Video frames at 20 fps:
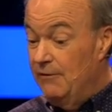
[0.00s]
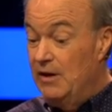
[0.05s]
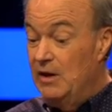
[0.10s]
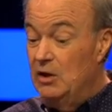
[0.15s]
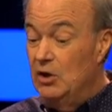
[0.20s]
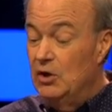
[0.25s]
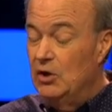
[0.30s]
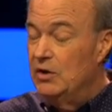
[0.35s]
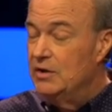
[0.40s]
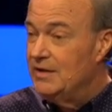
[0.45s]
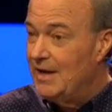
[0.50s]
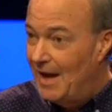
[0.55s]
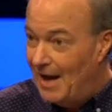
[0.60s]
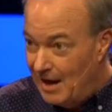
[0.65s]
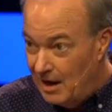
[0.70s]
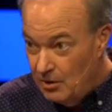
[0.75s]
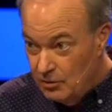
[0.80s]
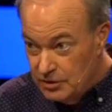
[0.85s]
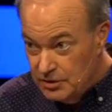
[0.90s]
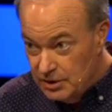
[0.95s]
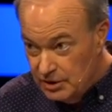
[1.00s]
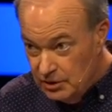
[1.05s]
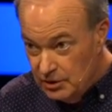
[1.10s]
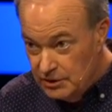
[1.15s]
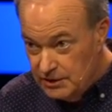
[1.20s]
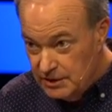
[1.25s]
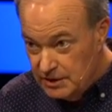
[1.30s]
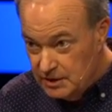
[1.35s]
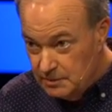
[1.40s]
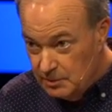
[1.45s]
if he learned how to
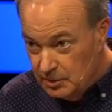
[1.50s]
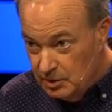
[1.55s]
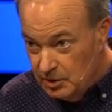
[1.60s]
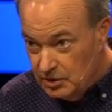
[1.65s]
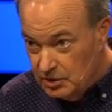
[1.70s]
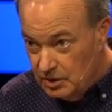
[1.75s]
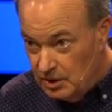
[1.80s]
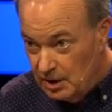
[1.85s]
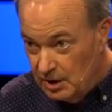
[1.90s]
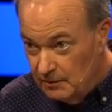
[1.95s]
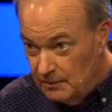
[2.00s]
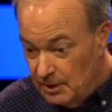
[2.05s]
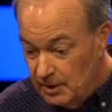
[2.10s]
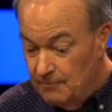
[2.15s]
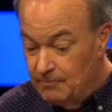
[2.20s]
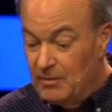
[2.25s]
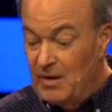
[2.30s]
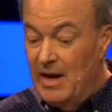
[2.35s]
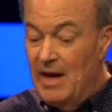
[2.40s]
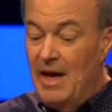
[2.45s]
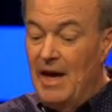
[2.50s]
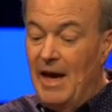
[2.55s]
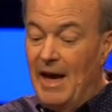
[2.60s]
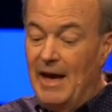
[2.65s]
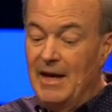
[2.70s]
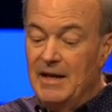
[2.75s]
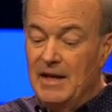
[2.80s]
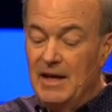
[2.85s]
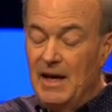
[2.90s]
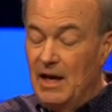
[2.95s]
use his spiritual armor,
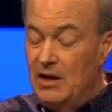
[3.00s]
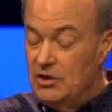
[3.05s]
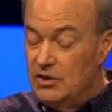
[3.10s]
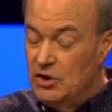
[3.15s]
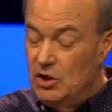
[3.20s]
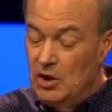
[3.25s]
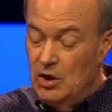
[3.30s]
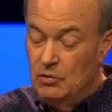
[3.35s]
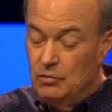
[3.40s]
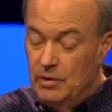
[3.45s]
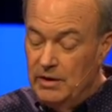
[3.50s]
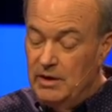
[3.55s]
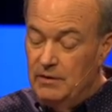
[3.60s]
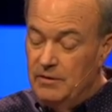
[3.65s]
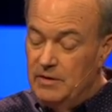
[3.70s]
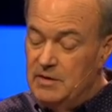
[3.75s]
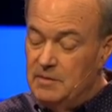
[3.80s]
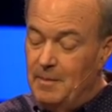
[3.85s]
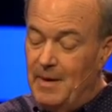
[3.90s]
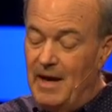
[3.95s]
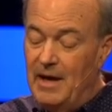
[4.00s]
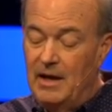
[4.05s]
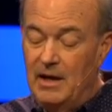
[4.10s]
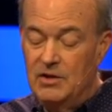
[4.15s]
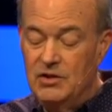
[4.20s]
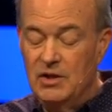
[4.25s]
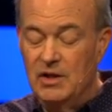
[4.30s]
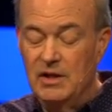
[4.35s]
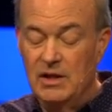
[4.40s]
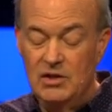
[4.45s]
and he actually got rid of his
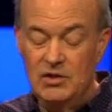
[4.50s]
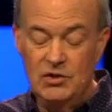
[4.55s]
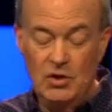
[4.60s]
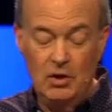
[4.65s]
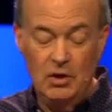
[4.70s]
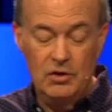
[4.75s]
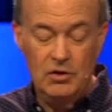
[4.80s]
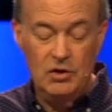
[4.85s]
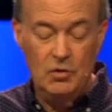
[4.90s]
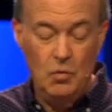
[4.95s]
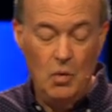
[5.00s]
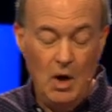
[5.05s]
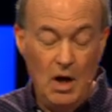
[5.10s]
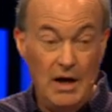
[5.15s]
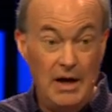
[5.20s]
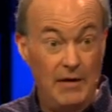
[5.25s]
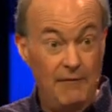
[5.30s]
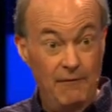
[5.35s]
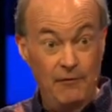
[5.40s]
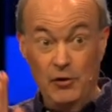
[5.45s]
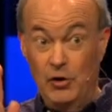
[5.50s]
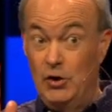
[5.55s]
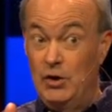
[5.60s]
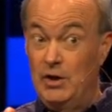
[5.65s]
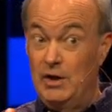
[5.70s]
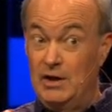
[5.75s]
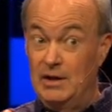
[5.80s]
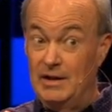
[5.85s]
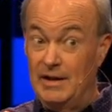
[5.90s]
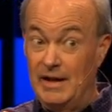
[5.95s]
baggage and he started to walk
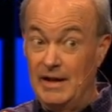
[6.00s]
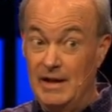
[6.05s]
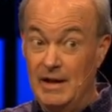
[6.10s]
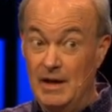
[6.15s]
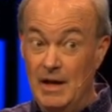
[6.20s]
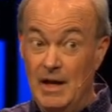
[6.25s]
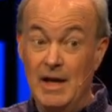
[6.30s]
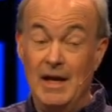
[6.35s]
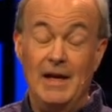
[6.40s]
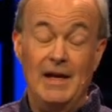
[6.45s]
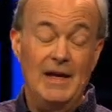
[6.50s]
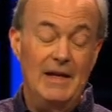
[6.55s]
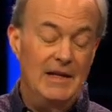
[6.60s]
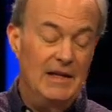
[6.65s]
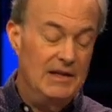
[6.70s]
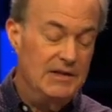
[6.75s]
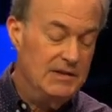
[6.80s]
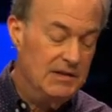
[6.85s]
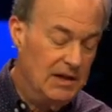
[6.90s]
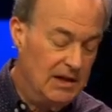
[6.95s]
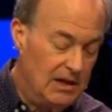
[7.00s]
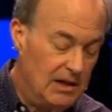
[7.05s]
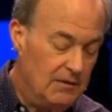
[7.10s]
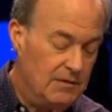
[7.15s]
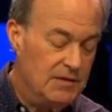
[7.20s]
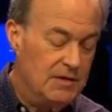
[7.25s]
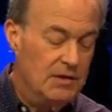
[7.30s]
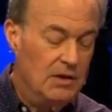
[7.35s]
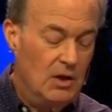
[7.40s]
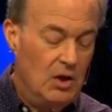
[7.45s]
vertically in his
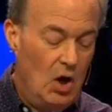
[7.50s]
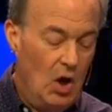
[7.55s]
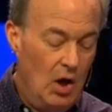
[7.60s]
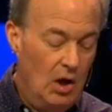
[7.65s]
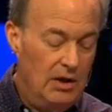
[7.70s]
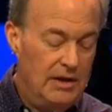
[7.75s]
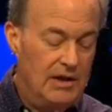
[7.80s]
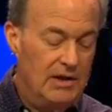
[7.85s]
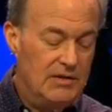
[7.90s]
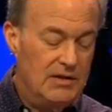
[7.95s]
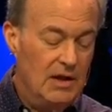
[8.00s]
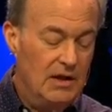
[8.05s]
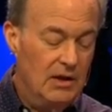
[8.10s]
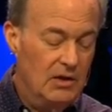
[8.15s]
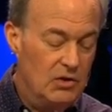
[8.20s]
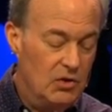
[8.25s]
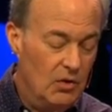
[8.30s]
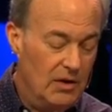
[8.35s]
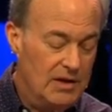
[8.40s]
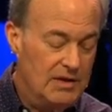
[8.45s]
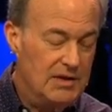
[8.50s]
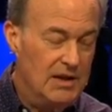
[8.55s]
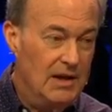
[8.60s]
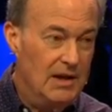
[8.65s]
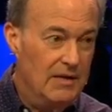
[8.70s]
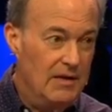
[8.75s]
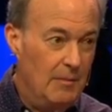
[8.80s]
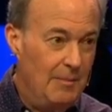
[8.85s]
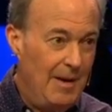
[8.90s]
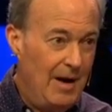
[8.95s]
gifts, callings, and
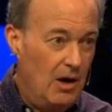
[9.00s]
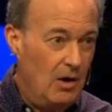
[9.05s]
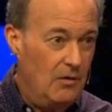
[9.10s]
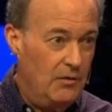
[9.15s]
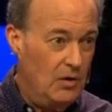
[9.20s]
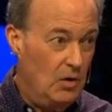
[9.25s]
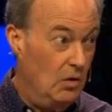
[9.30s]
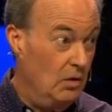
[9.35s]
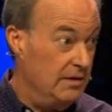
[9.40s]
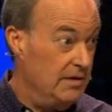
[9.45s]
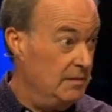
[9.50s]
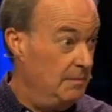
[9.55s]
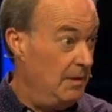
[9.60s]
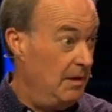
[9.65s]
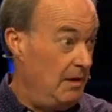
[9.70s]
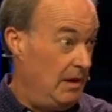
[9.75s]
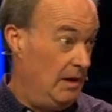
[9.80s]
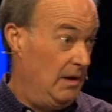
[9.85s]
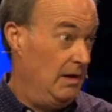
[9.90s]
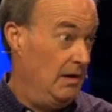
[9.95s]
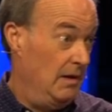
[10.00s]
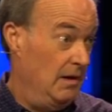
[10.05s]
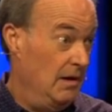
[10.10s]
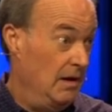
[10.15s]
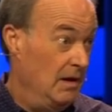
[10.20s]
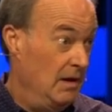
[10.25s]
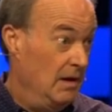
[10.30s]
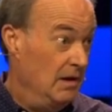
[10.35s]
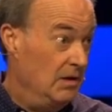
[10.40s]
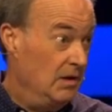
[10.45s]
anointing in the power of the Holy Spirit?
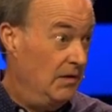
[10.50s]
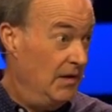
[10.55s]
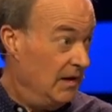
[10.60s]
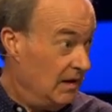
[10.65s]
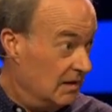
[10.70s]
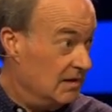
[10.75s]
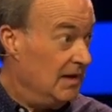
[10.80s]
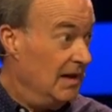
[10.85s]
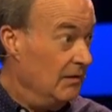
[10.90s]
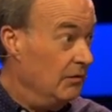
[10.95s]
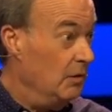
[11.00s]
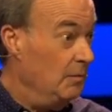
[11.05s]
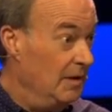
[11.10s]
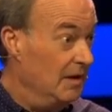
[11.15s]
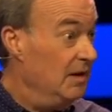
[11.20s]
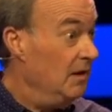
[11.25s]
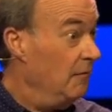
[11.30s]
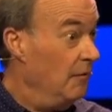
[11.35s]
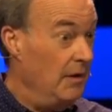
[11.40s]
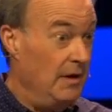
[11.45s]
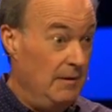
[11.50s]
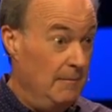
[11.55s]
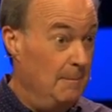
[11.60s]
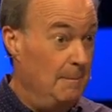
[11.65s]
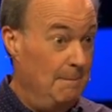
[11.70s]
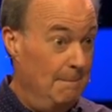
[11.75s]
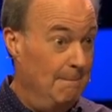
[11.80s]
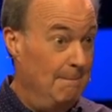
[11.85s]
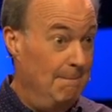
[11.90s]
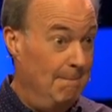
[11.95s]
Do you think his life would be different?
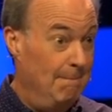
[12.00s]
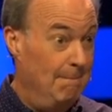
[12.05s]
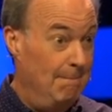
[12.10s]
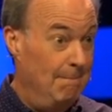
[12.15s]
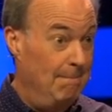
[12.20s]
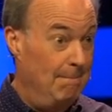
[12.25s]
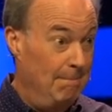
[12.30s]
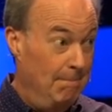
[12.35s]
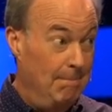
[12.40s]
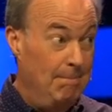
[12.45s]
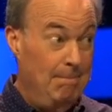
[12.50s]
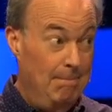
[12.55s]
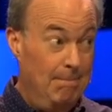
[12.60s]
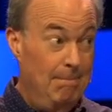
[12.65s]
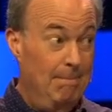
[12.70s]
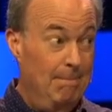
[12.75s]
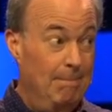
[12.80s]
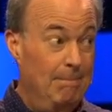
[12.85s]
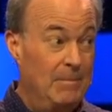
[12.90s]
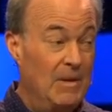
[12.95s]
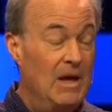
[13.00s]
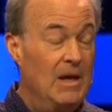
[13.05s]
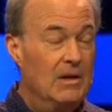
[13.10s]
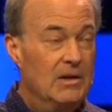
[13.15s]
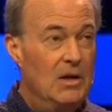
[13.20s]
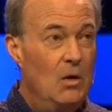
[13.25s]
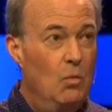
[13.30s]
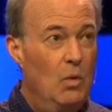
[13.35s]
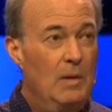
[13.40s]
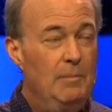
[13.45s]

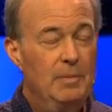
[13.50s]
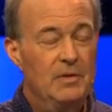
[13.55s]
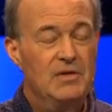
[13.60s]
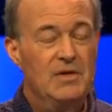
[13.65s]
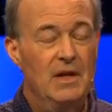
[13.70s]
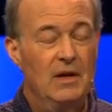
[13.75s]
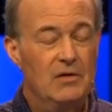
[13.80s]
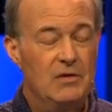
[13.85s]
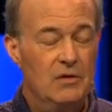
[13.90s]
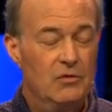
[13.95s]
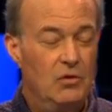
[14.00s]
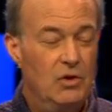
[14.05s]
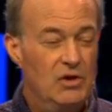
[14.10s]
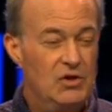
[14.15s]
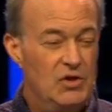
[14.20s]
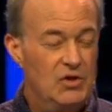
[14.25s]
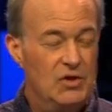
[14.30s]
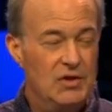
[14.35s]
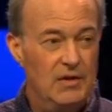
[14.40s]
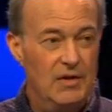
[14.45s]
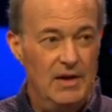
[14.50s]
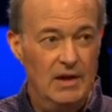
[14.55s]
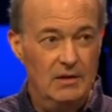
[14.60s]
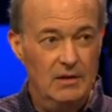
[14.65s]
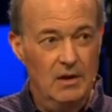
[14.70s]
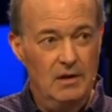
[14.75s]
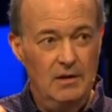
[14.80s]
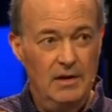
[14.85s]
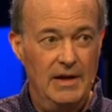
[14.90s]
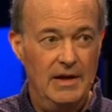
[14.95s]
Now, what percentage of Christians do you
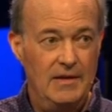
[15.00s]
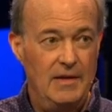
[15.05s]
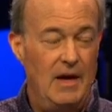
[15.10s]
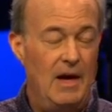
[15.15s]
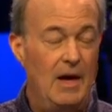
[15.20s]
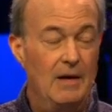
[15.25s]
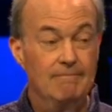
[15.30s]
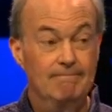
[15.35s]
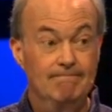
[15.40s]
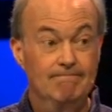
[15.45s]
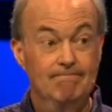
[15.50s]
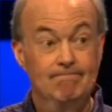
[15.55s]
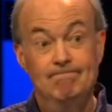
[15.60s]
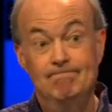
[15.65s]
think look like that?